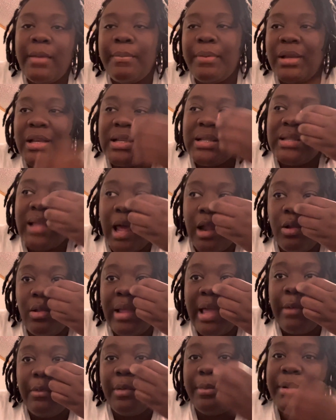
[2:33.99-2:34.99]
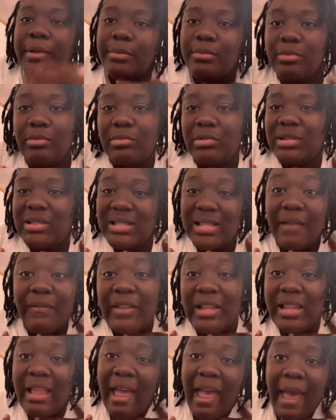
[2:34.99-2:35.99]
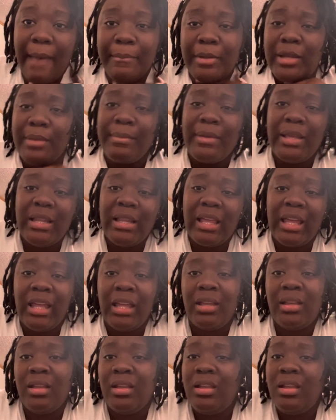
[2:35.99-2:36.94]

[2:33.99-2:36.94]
because I don't like when stuff like that happened to me. Like,